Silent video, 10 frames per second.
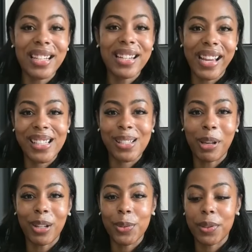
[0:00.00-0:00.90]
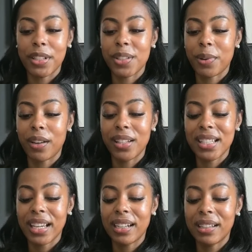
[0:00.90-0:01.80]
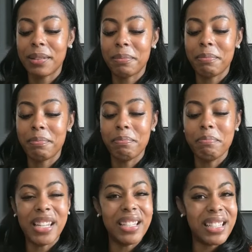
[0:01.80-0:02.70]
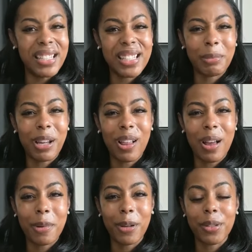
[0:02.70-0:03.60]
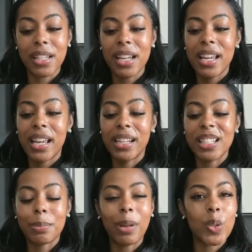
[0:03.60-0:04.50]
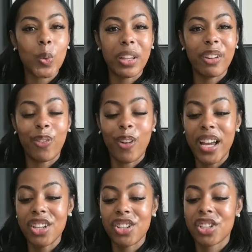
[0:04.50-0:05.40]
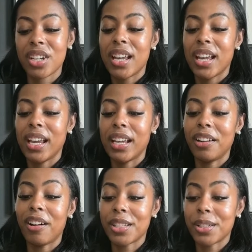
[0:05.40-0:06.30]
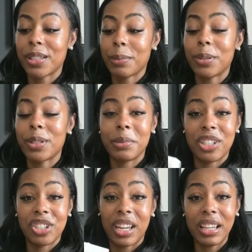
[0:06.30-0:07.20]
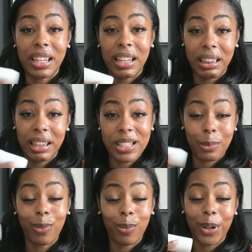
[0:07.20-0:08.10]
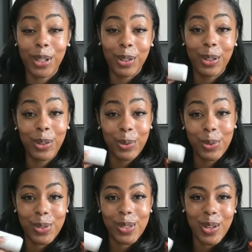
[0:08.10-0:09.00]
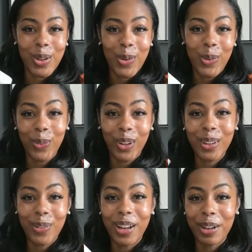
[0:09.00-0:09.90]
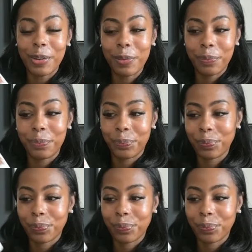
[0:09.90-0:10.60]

has a nice smell to it as well. It's like a minty smell almost, and it smells really fresh. And you're also supposed to be shaking this before you use really well